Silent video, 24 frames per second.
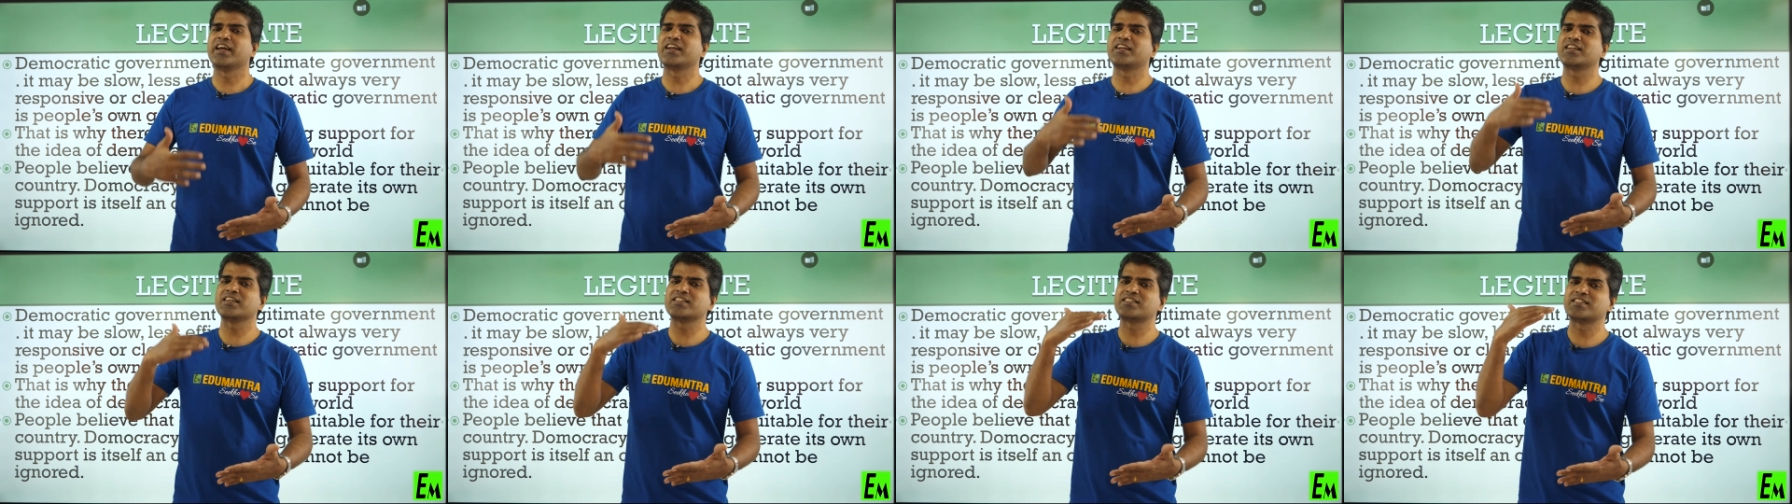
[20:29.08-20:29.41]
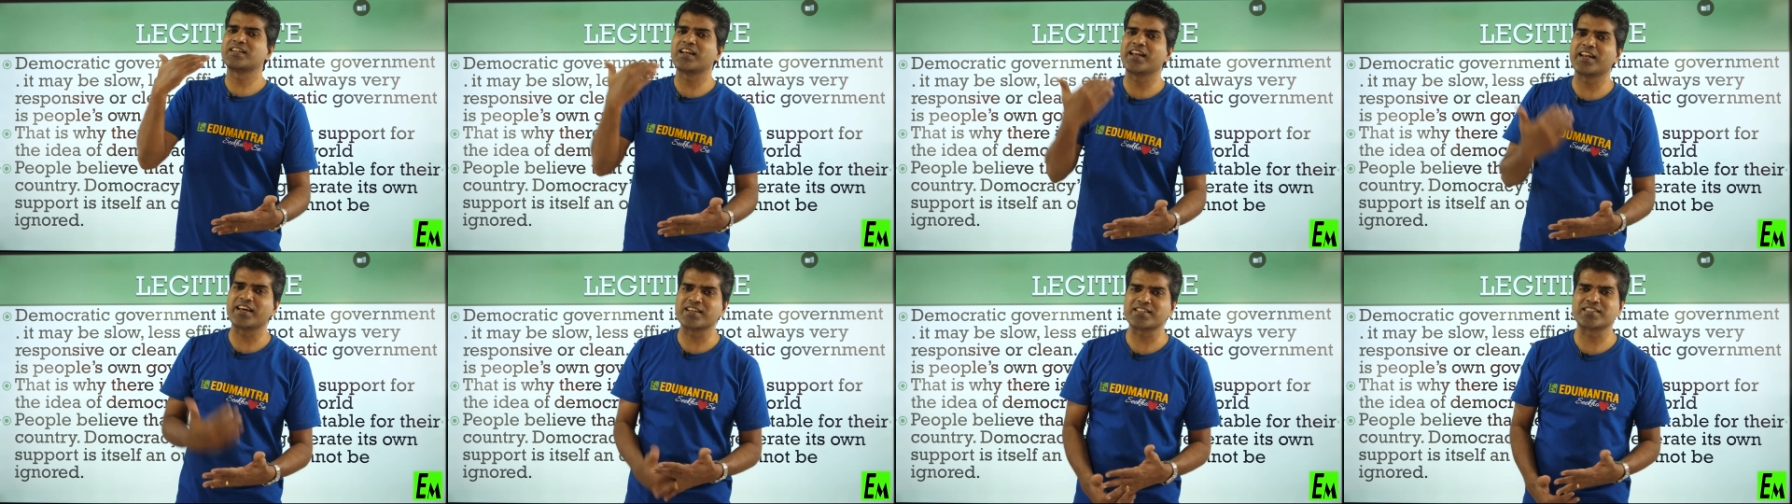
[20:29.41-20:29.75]
it is
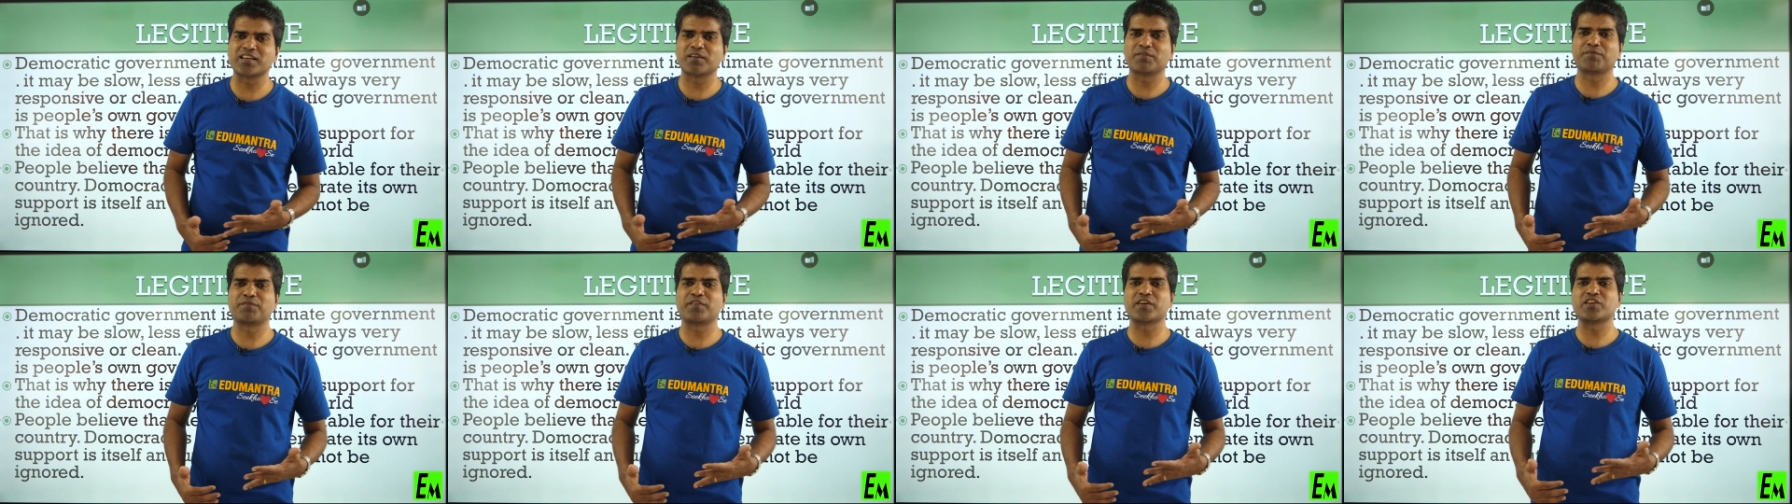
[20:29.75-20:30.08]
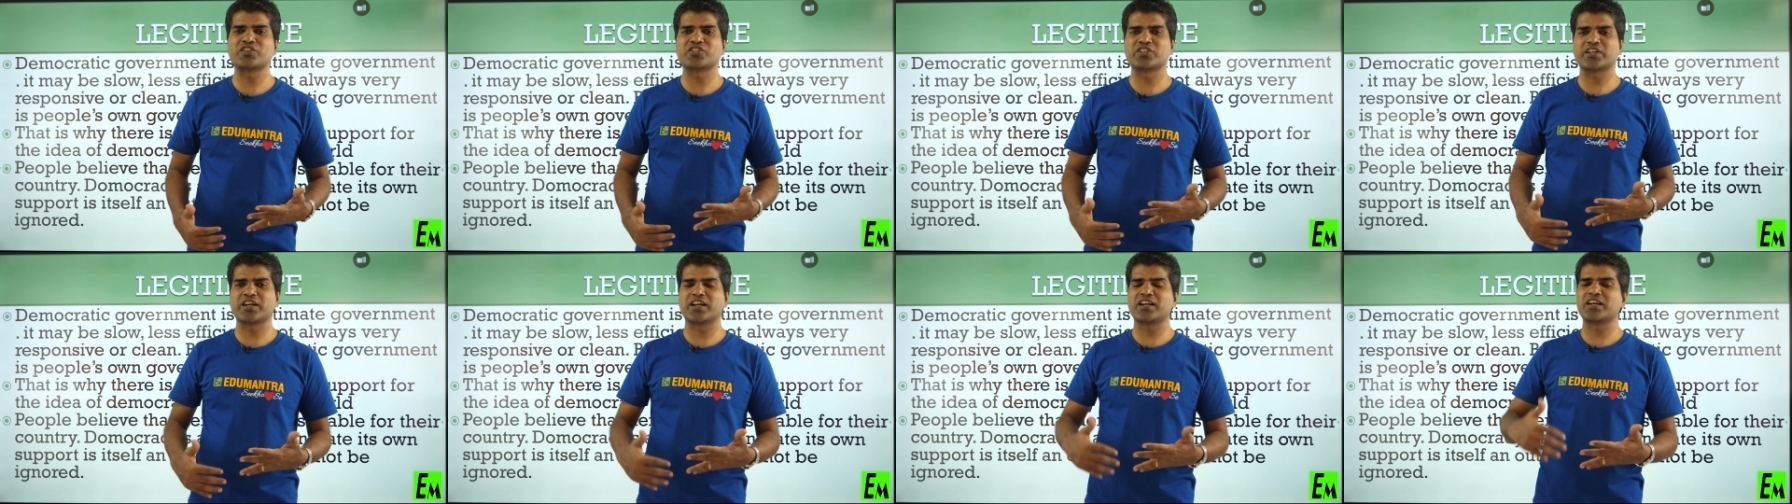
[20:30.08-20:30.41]
less
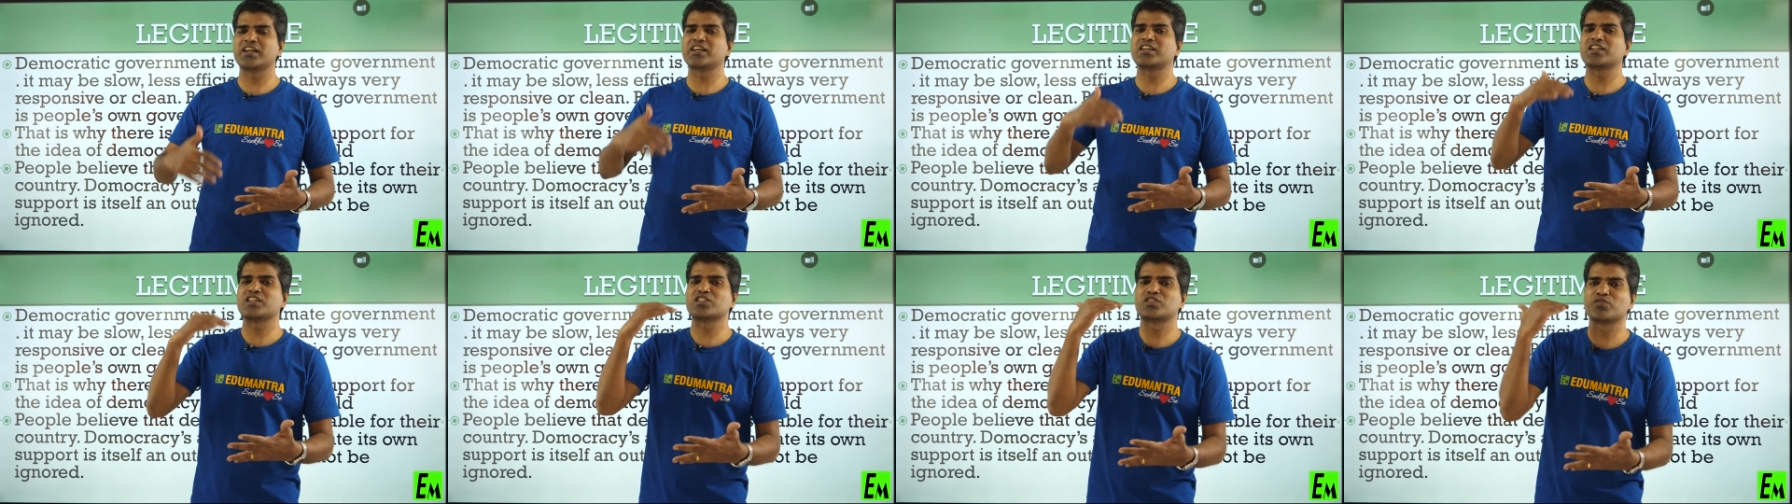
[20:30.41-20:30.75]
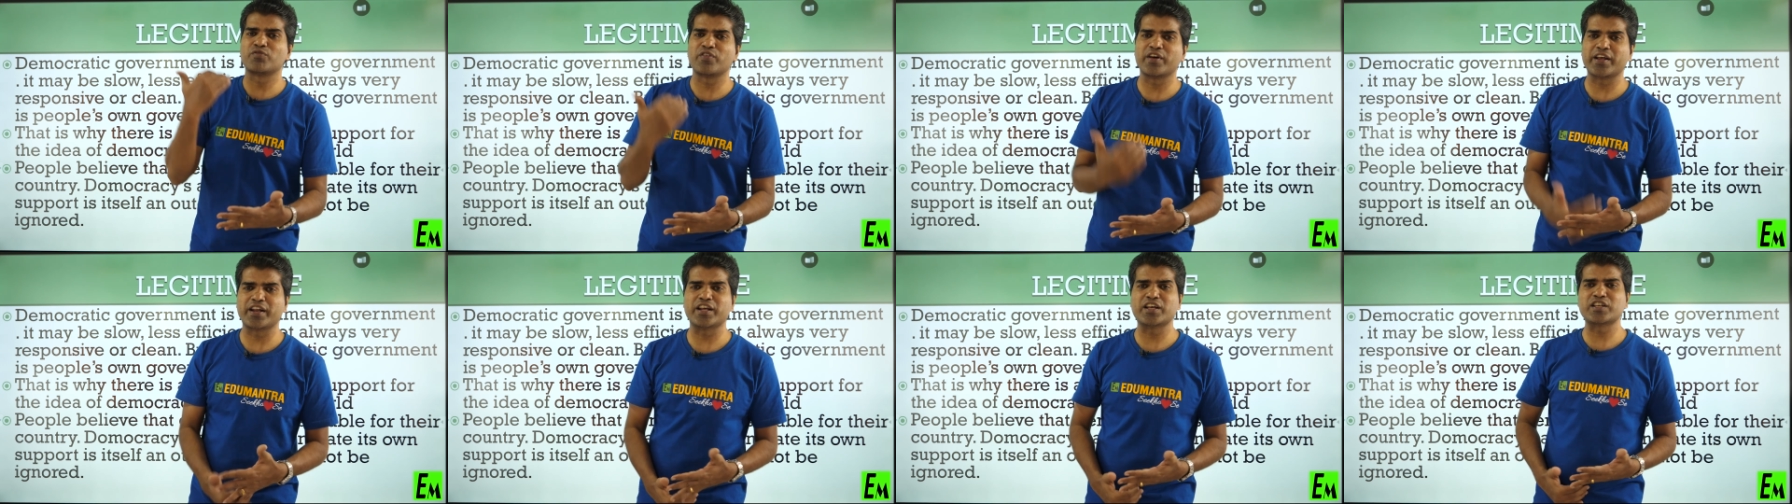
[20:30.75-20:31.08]
efficient, it is
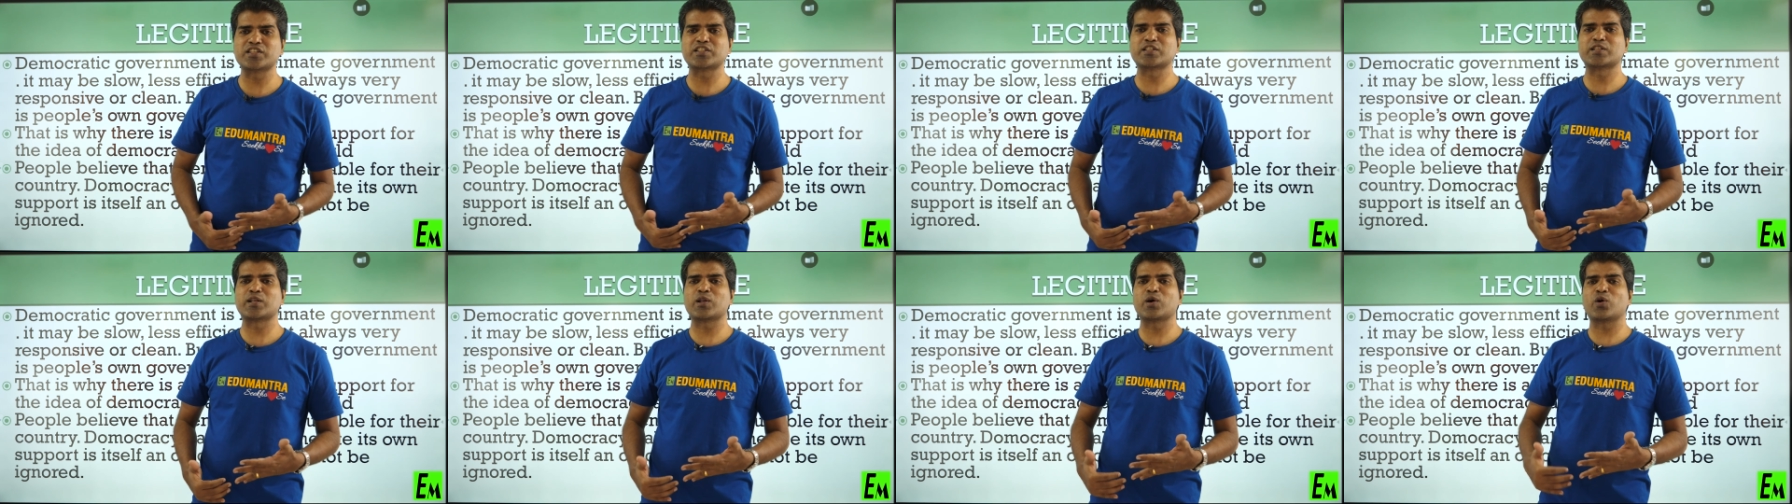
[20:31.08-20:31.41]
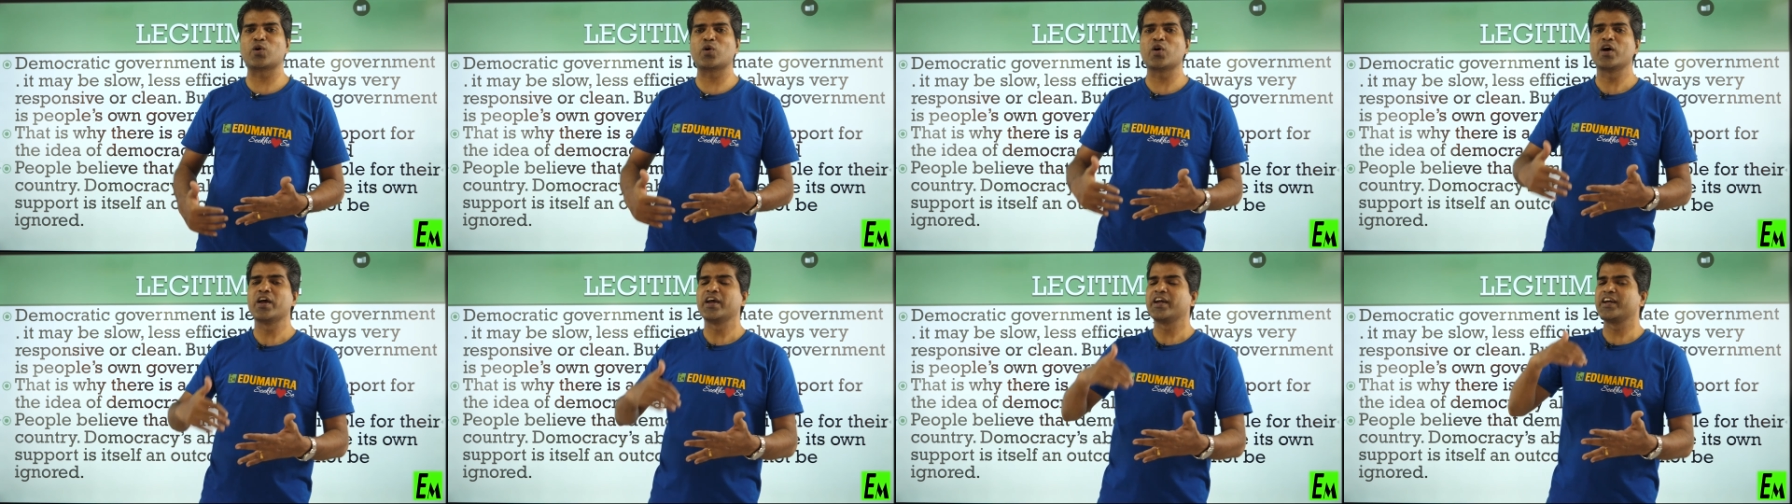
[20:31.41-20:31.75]
very
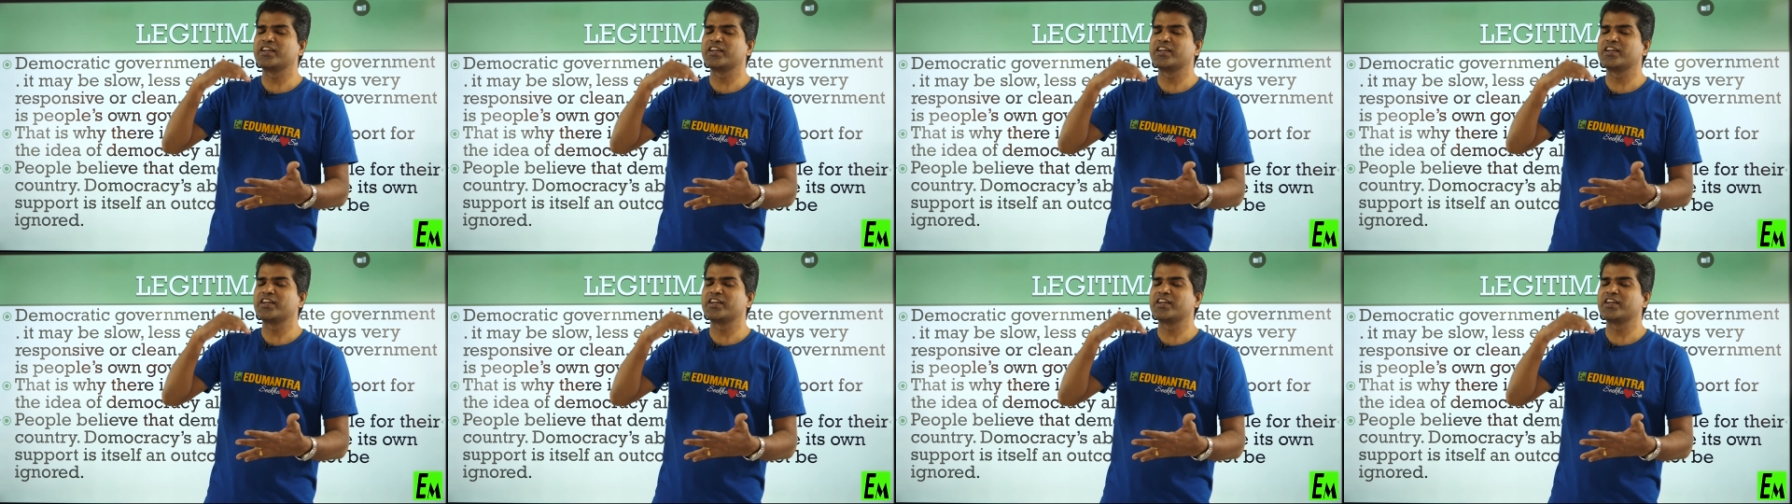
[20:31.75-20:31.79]
slow,